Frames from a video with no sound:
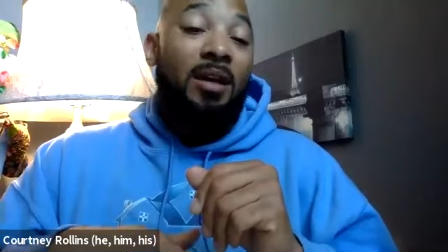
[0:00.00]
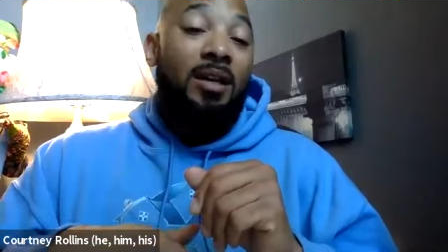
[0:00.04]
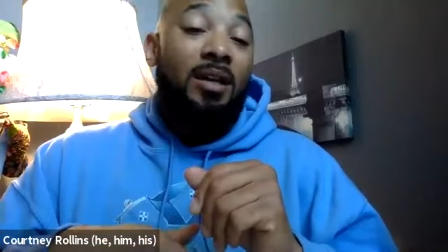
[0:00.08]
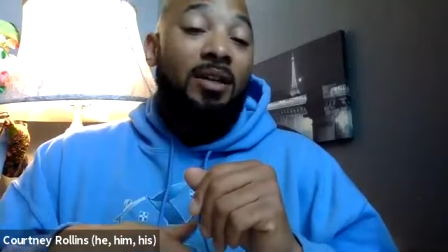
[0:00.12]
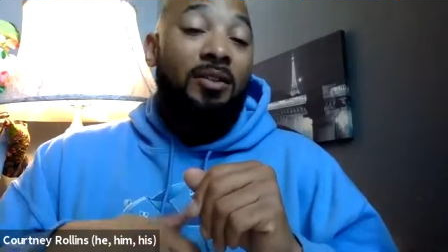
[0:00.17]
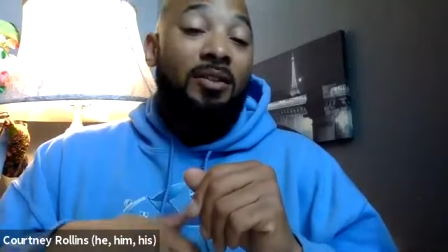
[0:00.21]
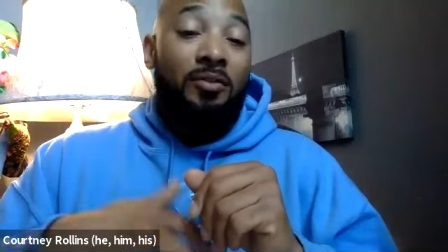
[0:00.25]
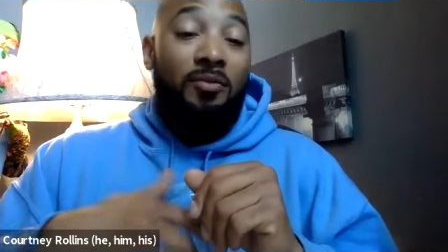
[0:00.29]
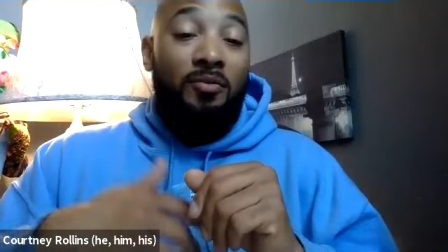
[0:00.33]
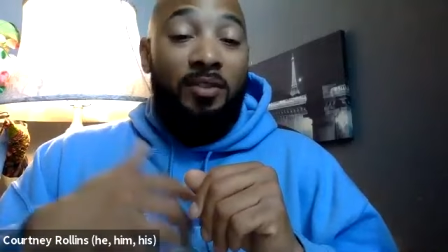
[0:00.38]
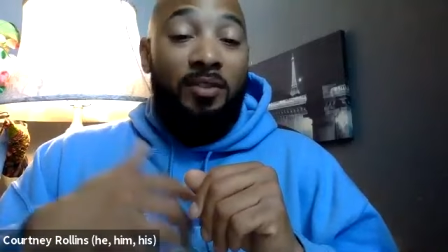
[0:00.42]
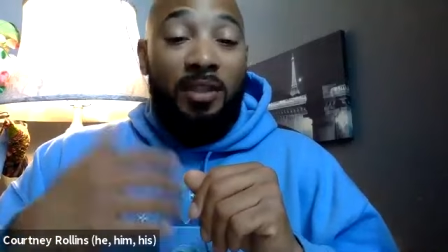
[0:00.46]

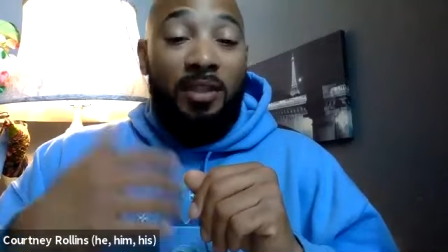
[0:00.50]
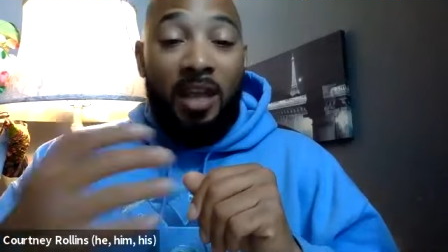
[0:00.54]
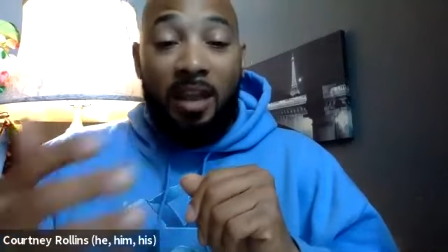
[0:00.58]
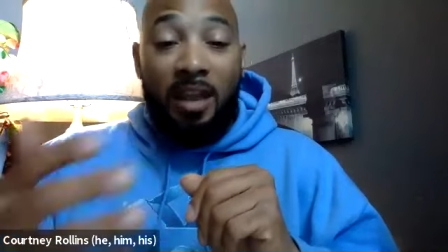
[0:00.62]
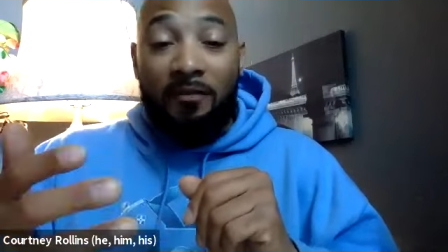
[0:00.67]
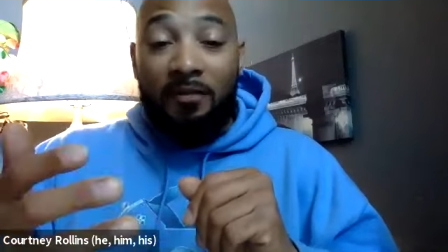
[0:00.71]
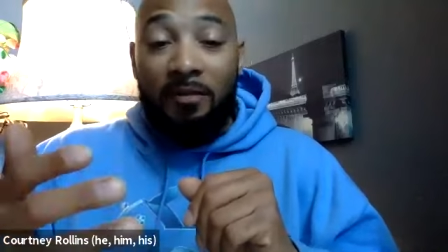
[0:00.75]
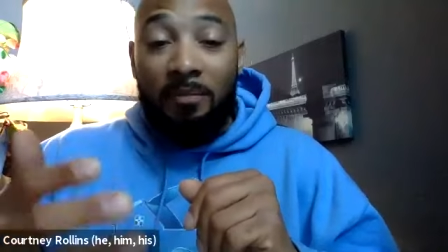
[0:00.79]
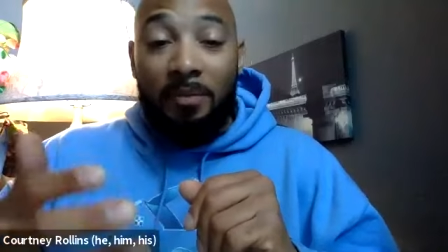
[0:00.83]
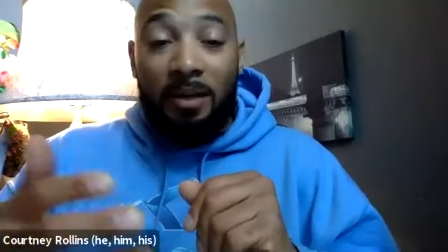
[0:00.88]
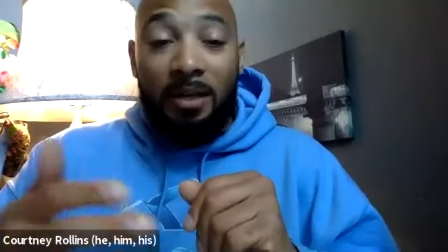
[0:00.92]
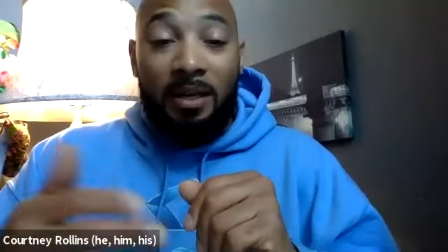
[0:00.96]
to
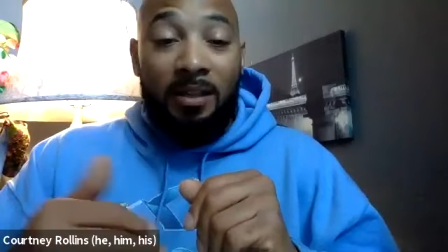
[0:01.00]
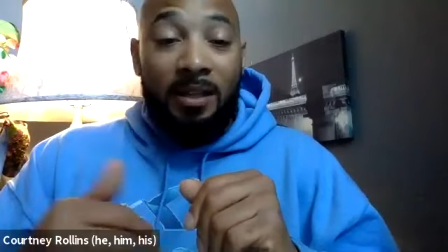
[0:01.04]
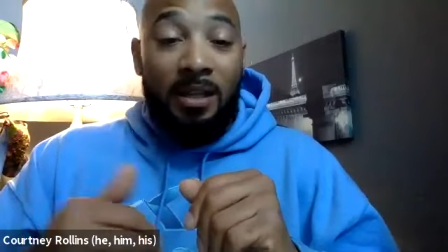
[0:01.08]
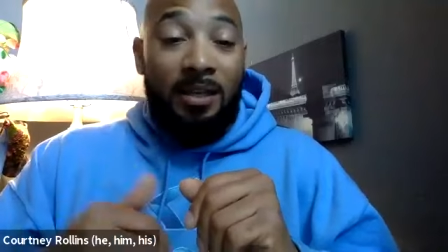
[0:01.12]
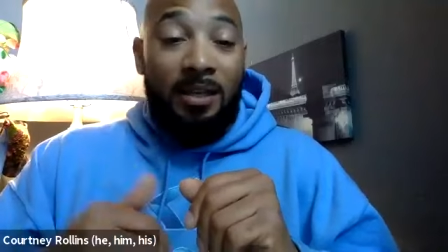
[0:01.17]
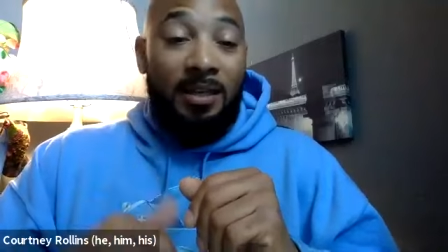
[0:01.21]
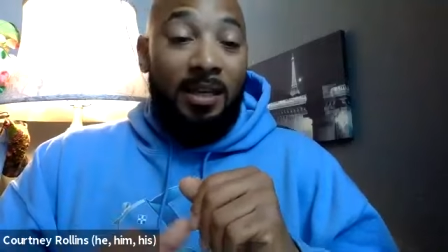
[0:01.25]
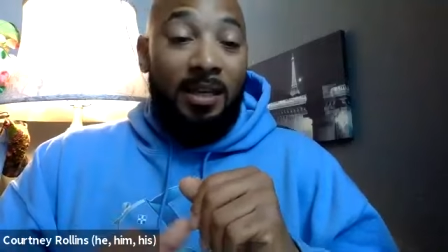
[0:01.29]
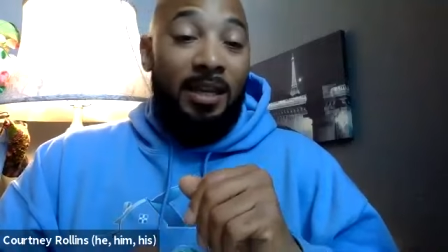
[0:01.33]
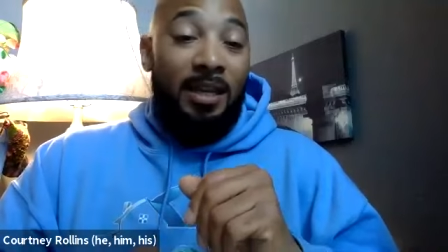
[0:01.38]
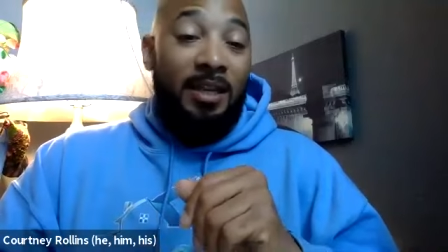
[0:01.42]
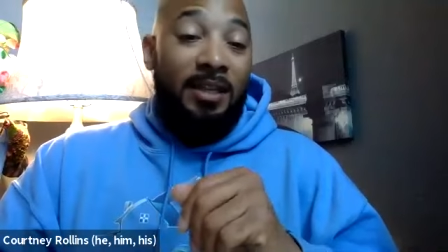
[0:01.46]
save the money they
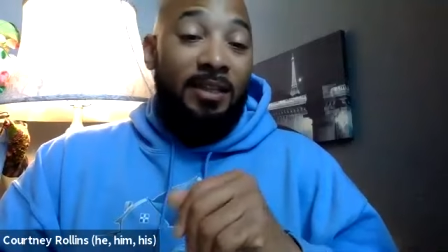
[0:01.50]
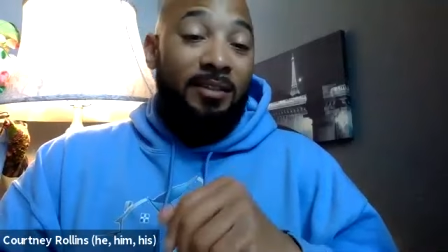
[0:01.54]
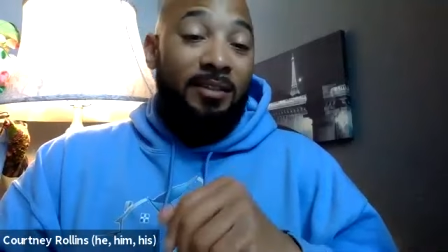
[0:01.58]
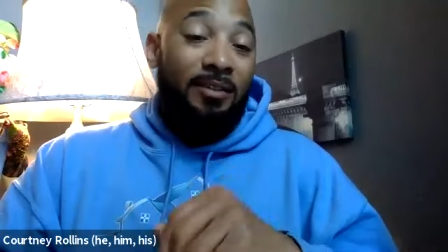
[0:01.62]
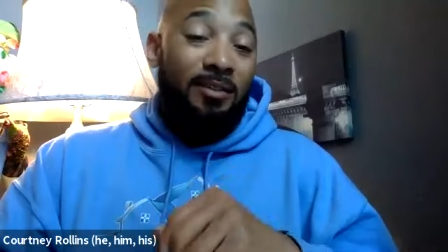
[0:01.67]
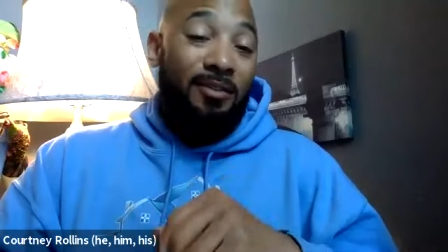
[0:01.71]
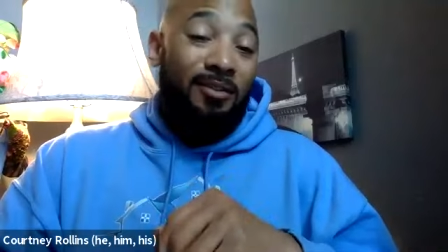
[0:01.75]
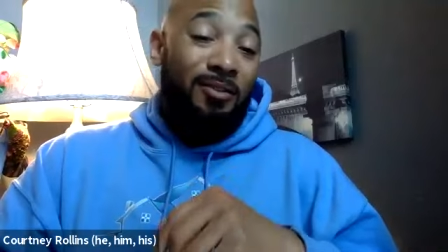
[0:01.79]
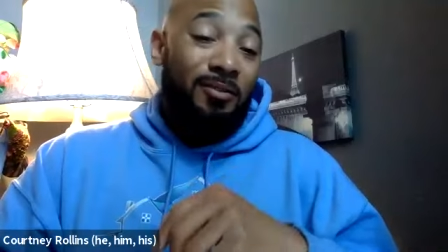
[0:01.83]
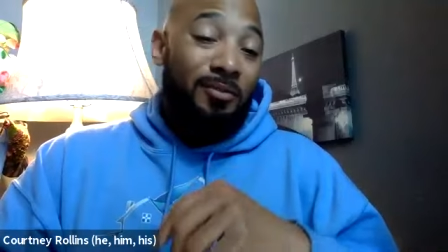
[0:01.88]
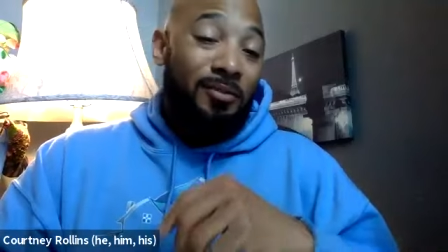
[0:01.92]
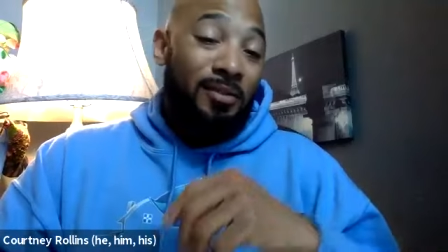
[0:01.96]
need
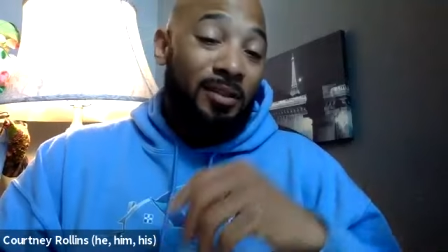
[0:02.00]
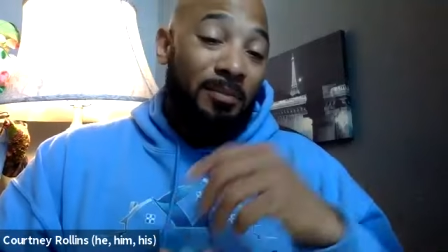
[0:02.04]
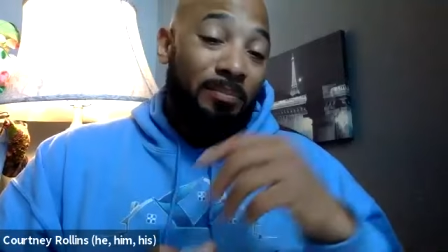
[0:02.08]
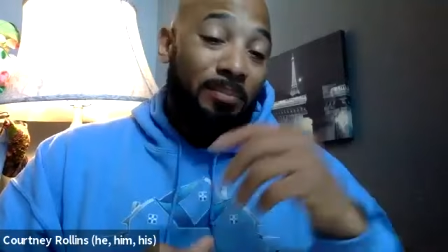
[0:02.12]
to usually